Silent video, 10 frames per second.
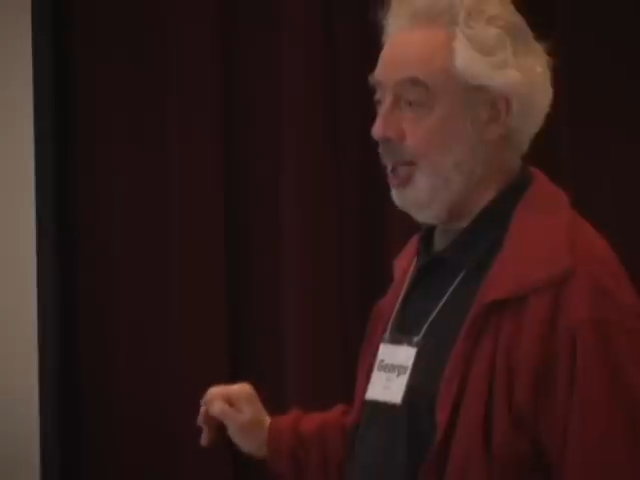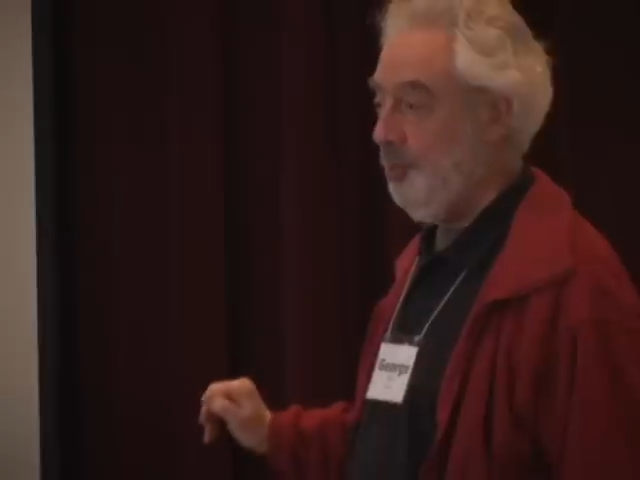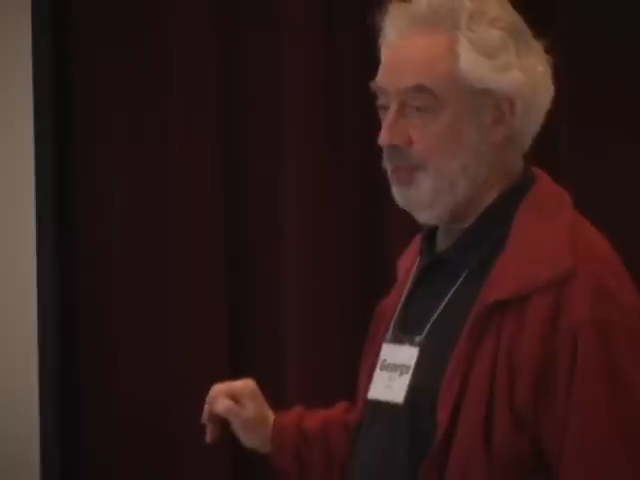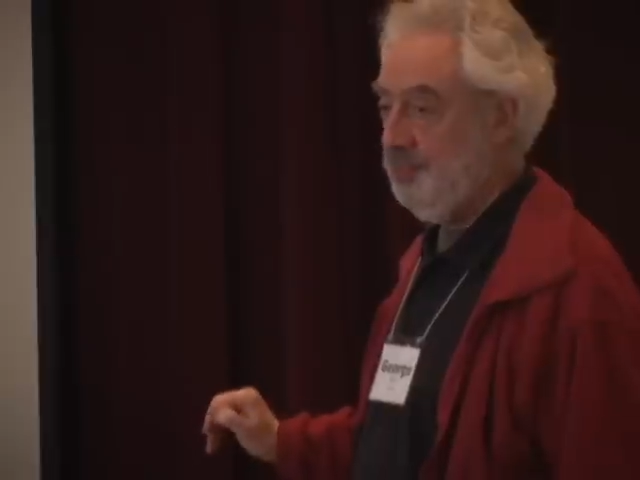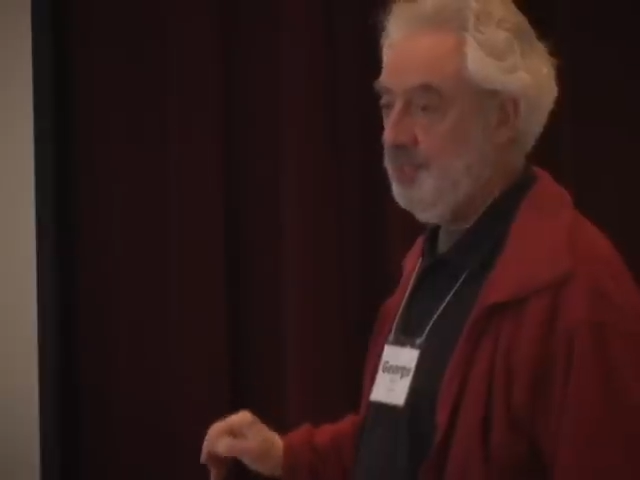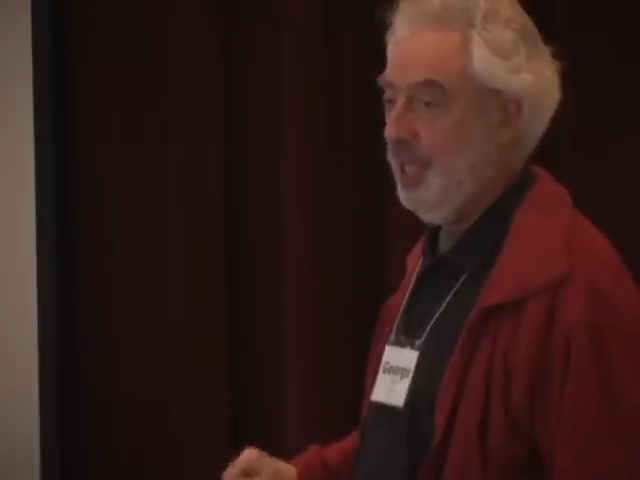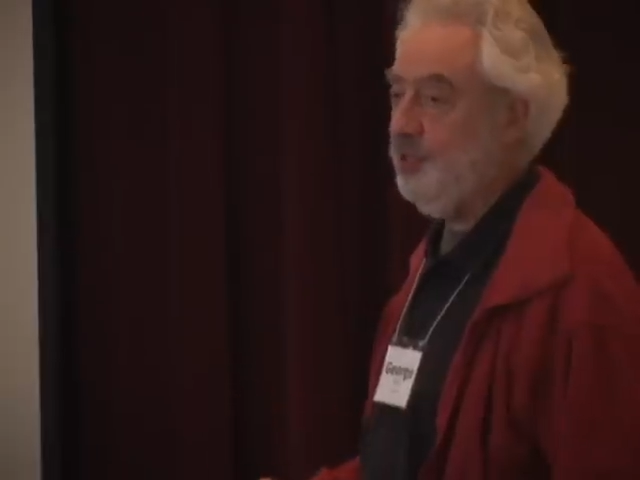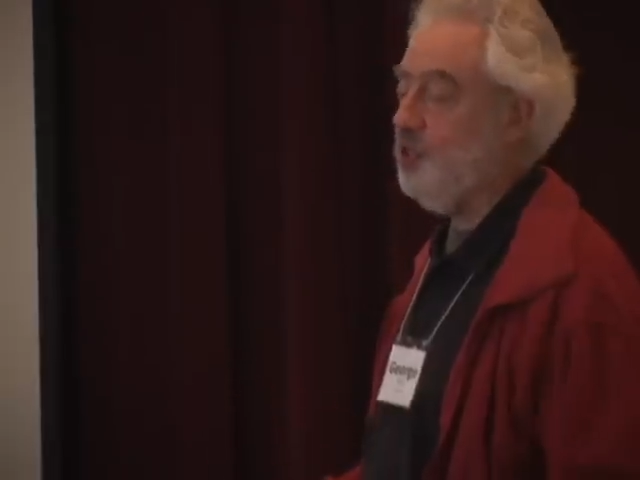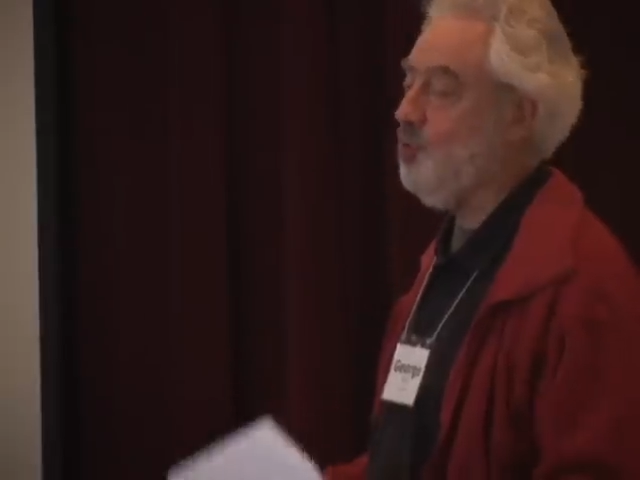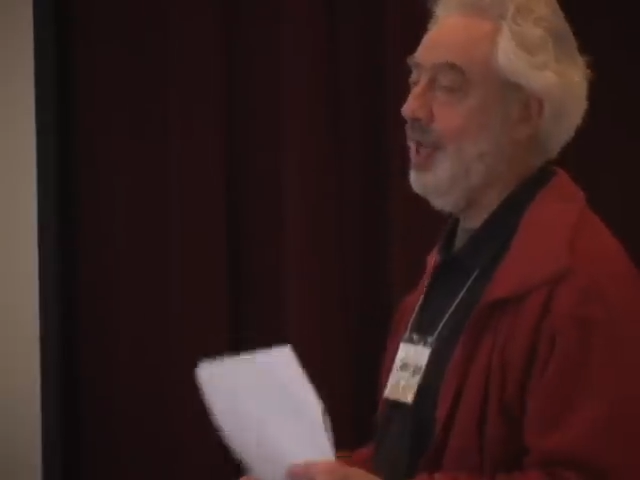shape, and
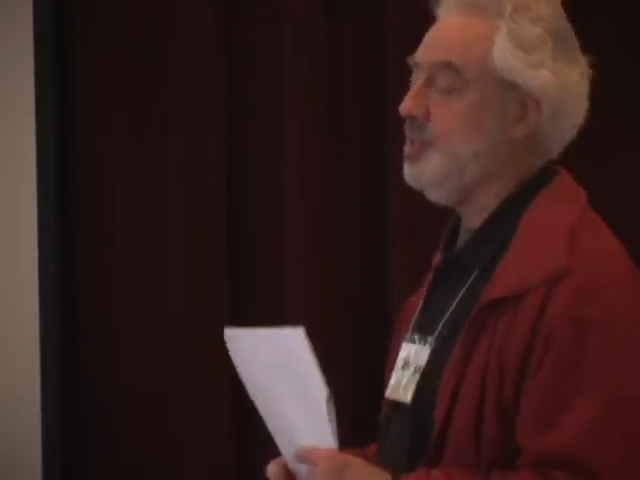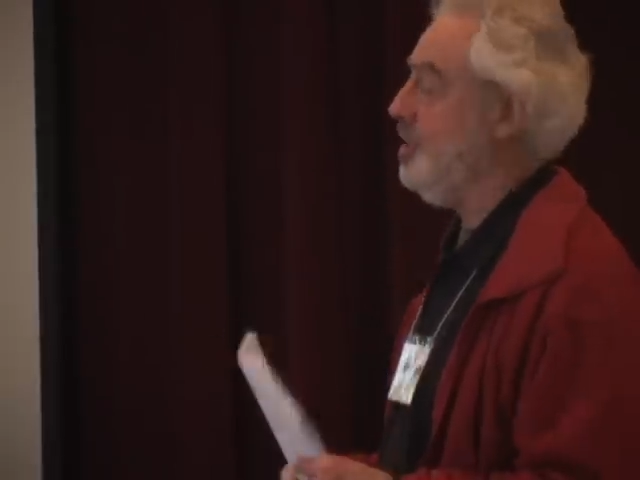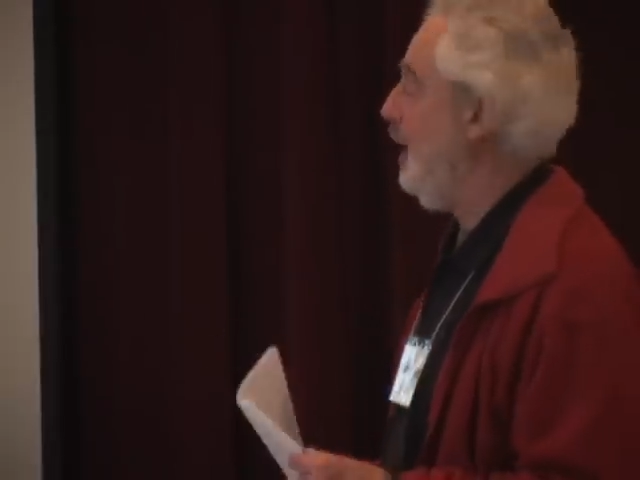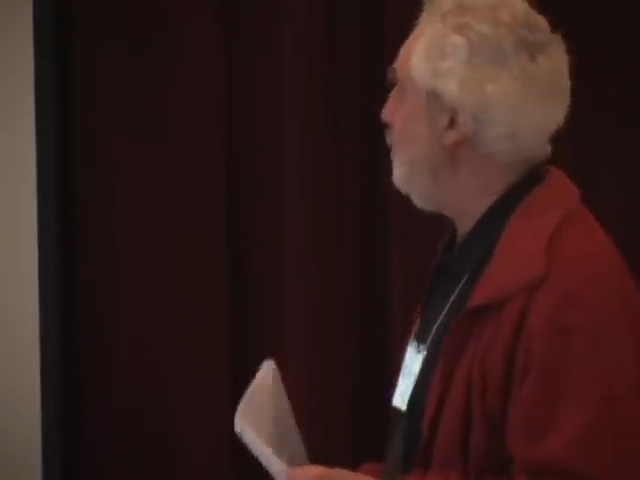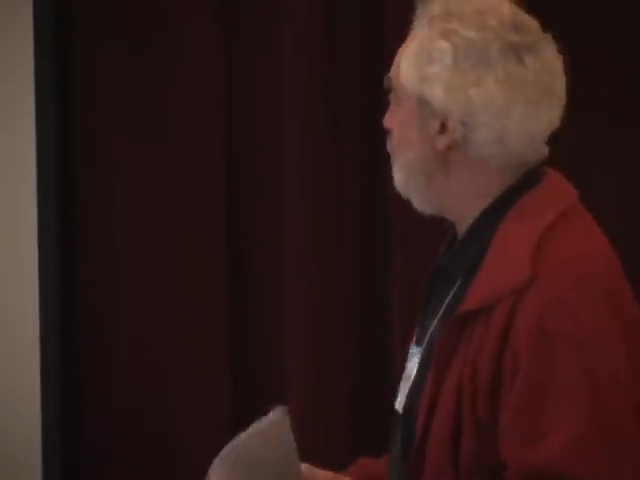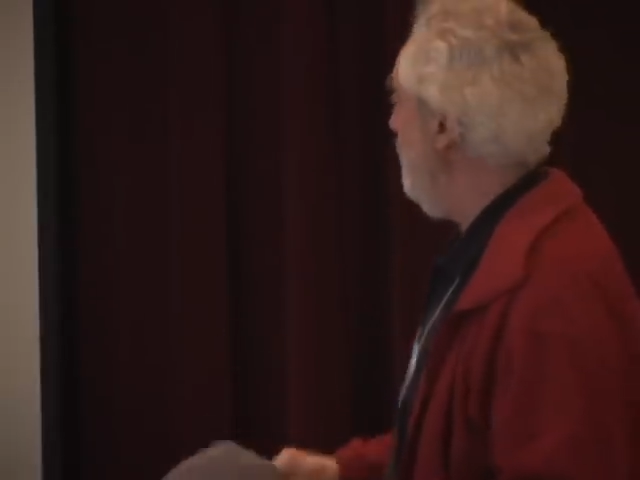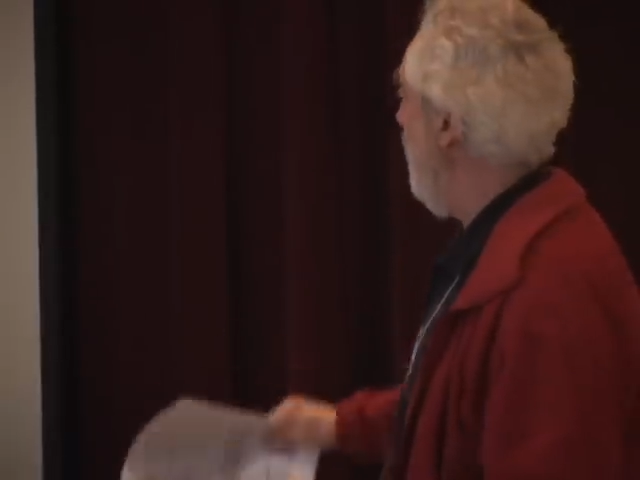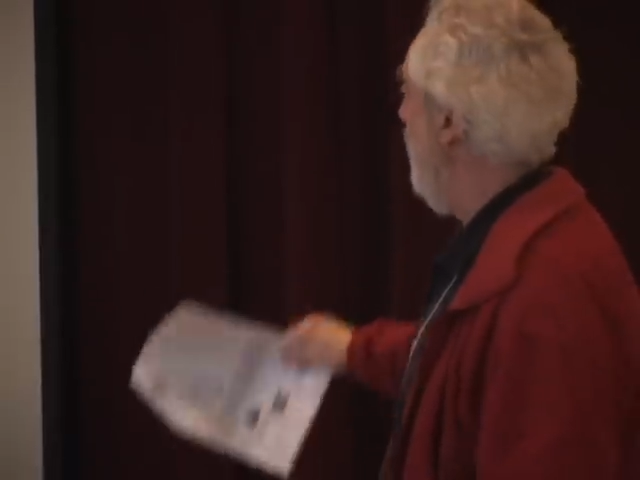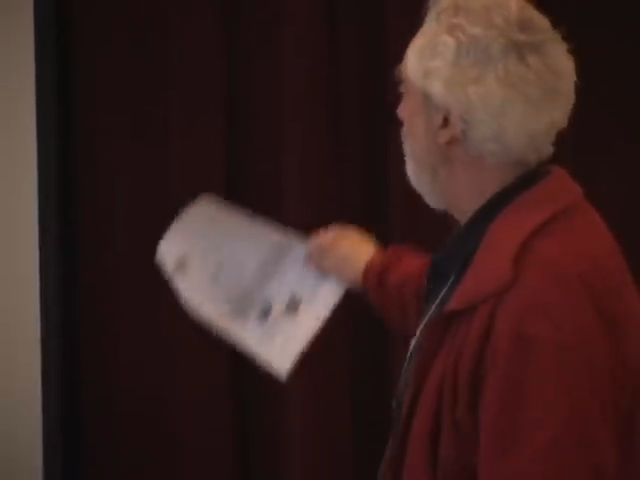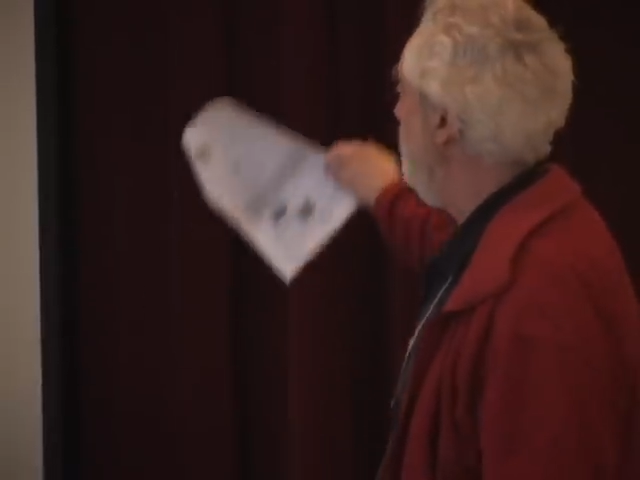the translation
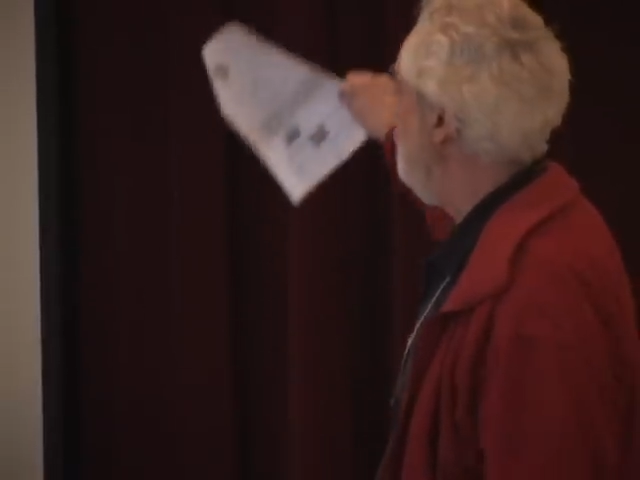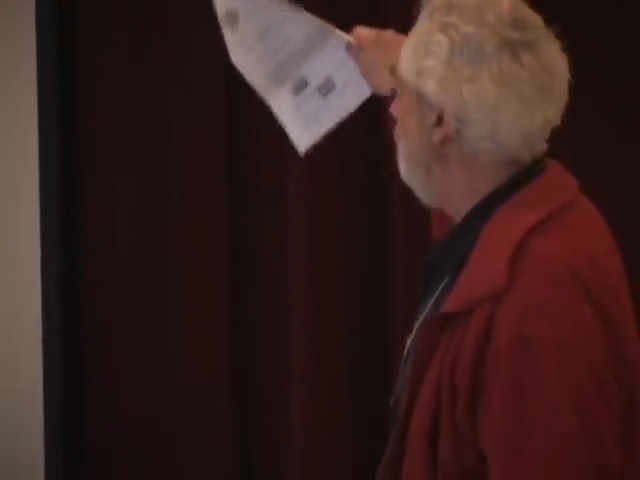happens